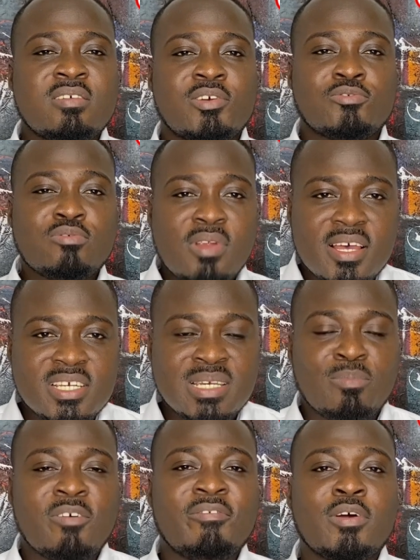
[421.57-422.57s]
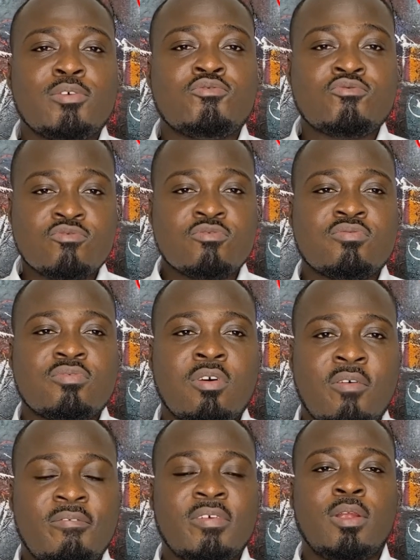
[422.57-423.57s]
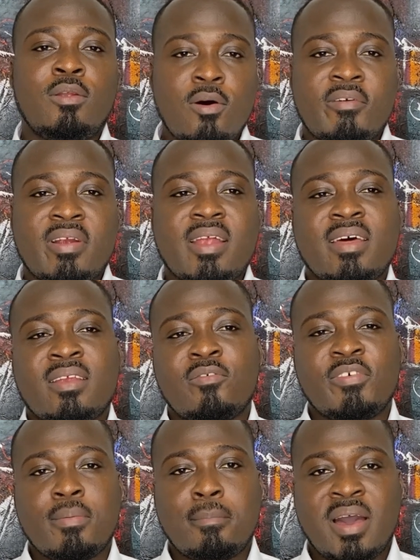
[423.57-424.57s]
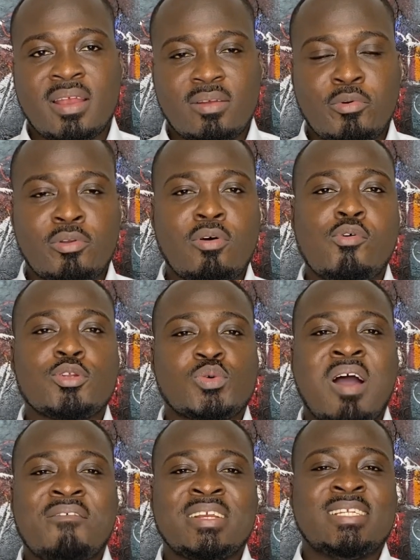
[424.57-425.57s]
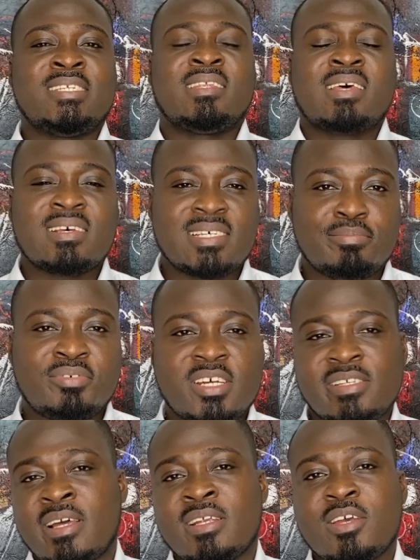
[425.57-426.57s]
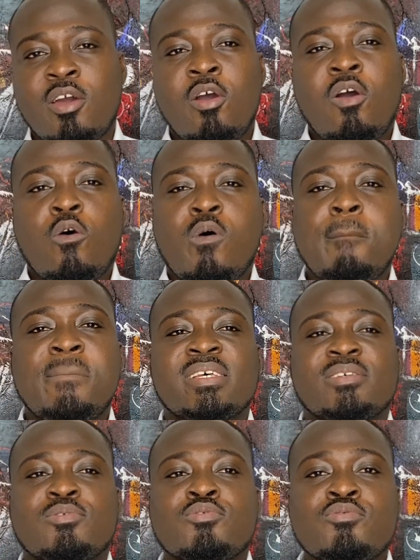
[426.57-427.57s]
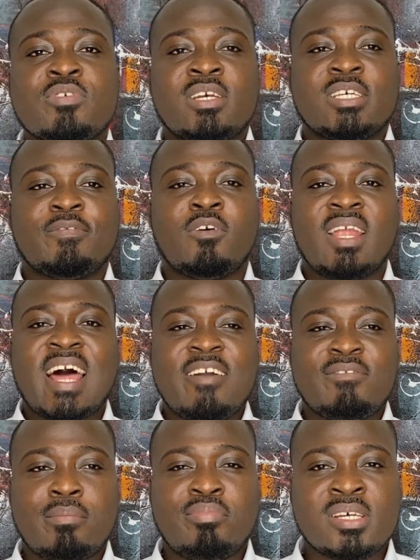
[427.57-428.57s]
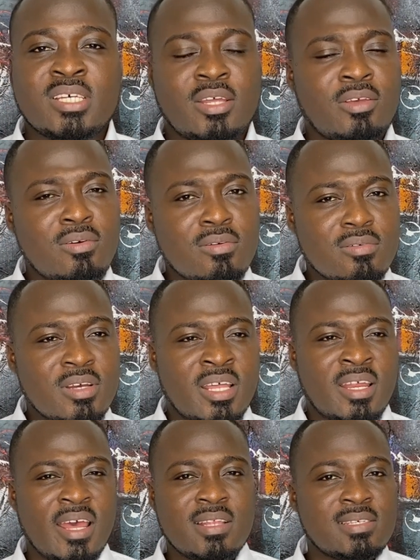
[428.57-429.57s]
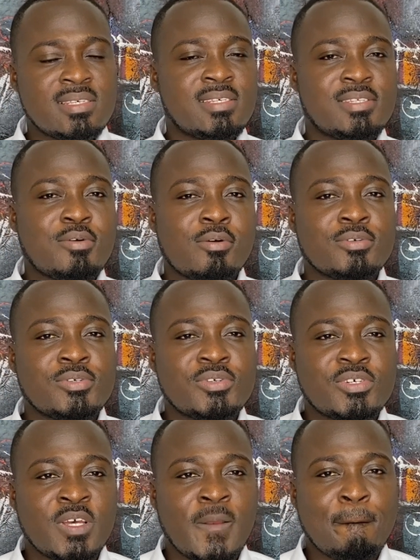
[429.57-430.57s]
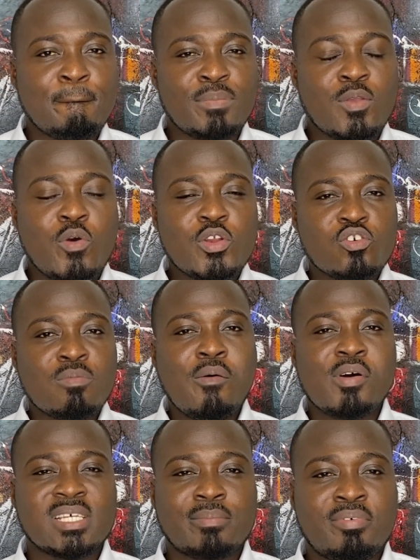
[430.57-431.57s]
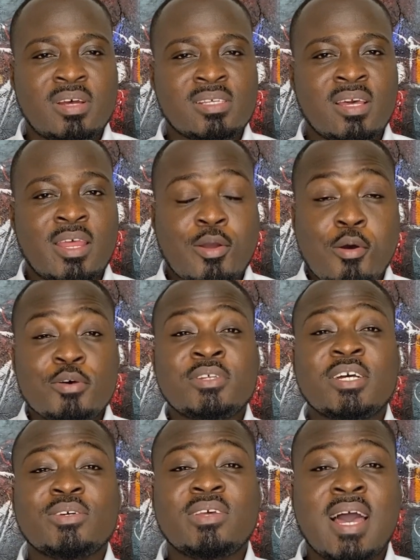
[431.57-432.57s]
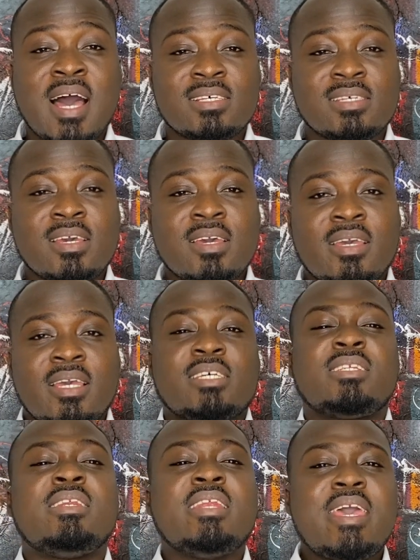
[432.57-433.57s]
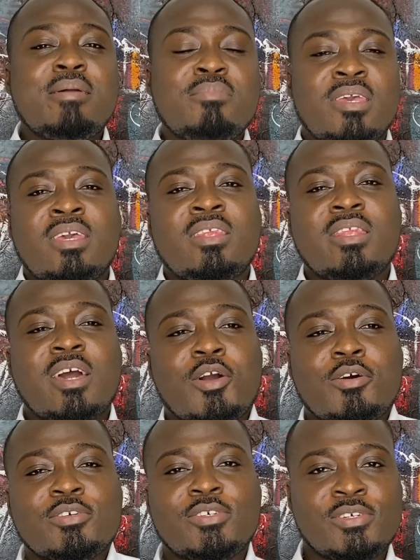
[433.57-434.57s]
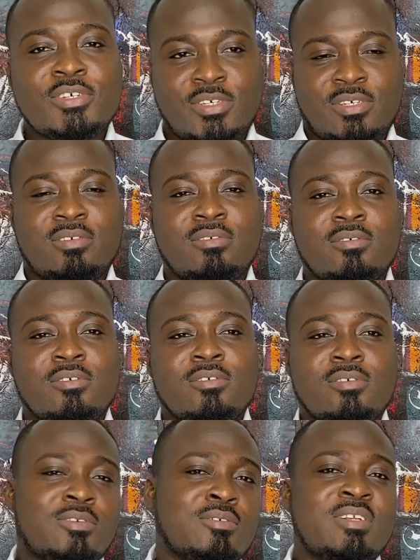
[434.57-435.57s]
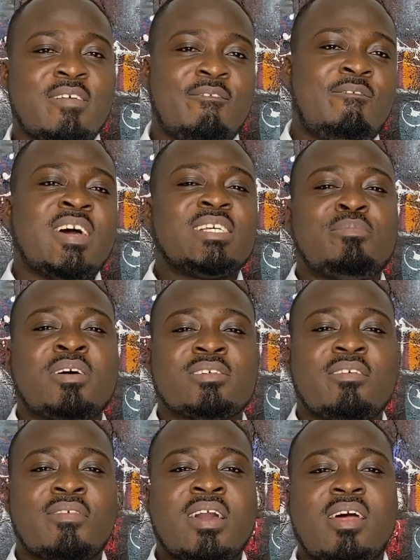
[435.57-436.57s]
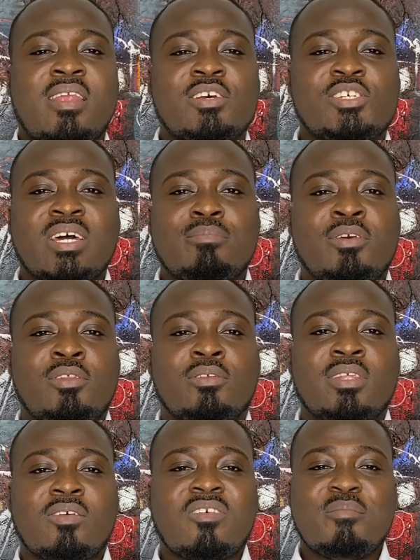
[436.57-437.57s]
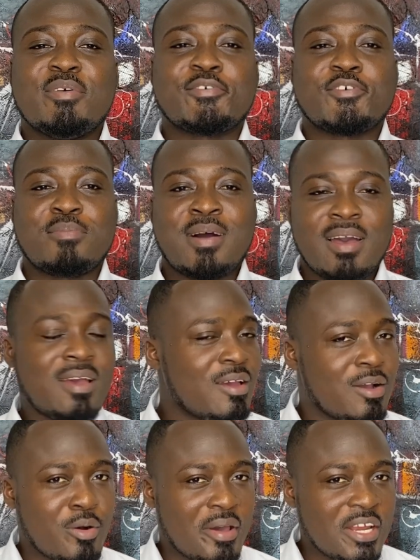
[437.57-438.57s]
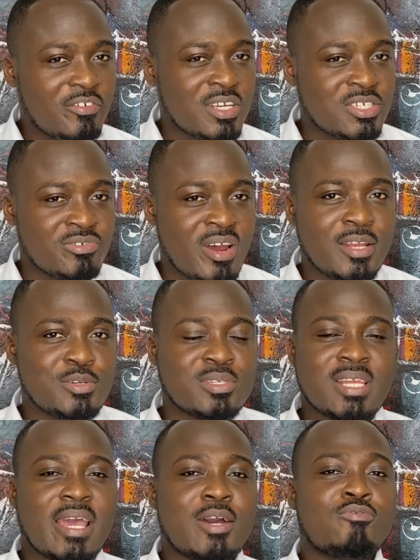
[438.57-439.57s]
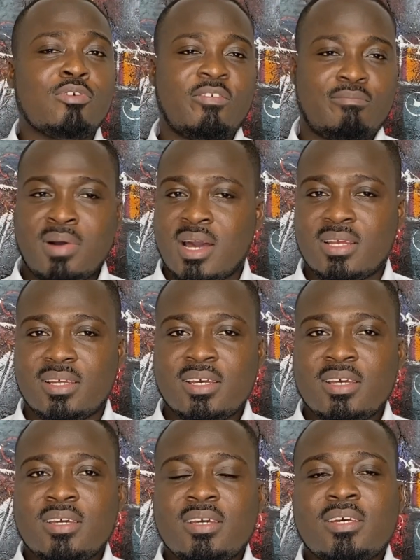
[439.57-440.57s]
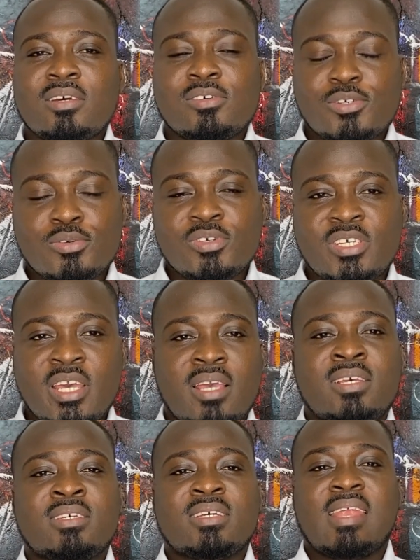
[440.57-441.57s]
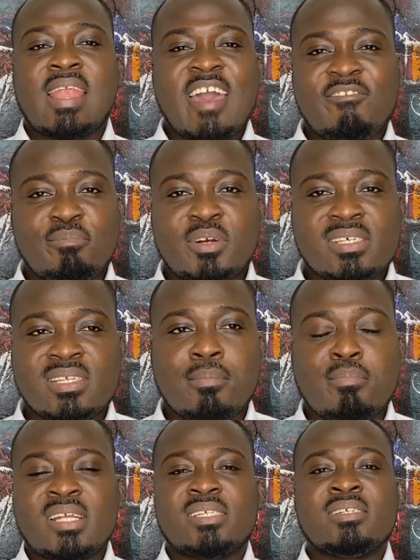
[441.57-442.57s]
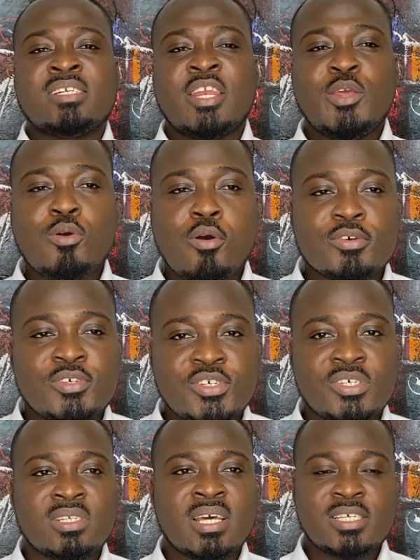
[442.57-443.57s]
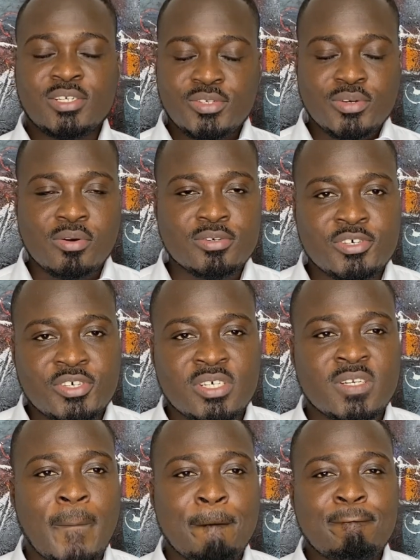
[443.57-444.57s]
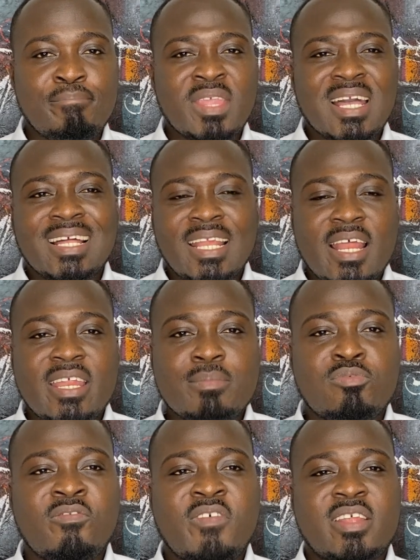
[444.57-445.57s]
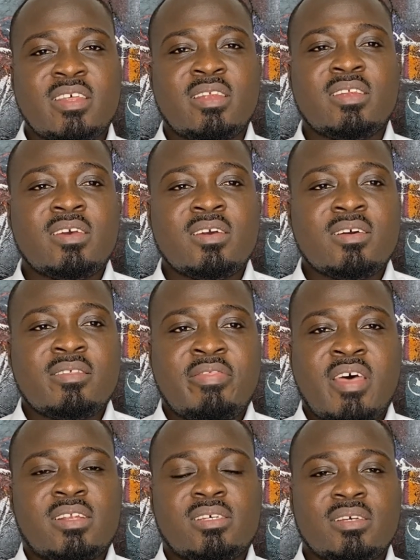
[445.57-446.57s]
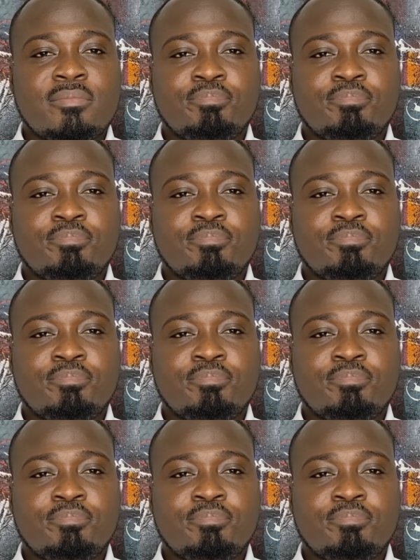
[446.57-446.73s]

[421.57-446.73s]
the rulership of a rule of a law rather than of a man. We don't want to have a dictator as a president, one person who is for life the president. You know, in the 1960 Constitution, when Nkrumah was the president, the Constitution actually has his name in the Constitution. So the first president of Ghana shall be Dr. Kwame Nkrumah. Quite interesting, right? So it's like a rule of man, so to say. He's a life president. But the new Constitution, 1992 Constitution, clearly provided that